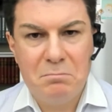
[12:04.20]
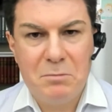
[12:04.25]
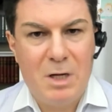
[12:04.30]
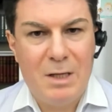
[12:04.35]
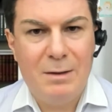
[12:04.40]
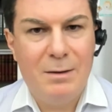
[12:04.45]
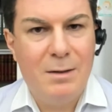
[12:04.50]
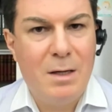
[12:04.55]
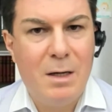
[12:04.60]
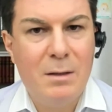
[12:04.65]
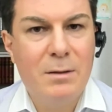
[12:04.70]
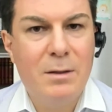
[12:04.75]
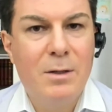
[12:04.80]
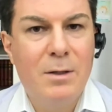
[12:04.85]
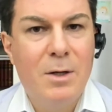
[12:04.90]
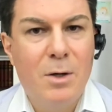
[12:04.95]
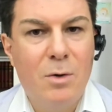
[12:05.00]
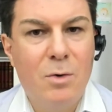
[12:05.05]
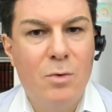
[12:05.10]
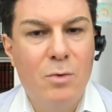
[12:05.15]
conduct
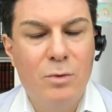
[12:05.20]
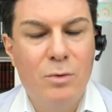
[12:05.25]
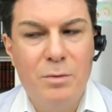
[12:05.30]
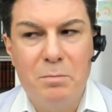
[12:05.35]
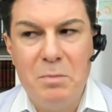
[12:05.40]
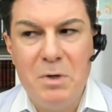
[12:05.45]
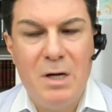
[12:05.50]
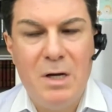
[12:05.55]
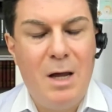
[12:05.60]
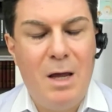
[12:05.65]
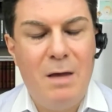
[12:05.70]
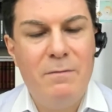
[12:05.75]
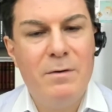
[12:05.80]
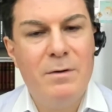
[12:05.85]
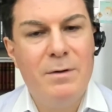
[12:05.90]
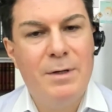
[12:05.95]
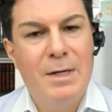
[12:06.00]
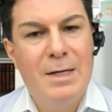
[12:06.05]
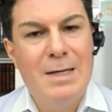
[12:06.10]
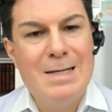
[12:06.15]
good
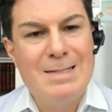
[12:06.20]
behavior,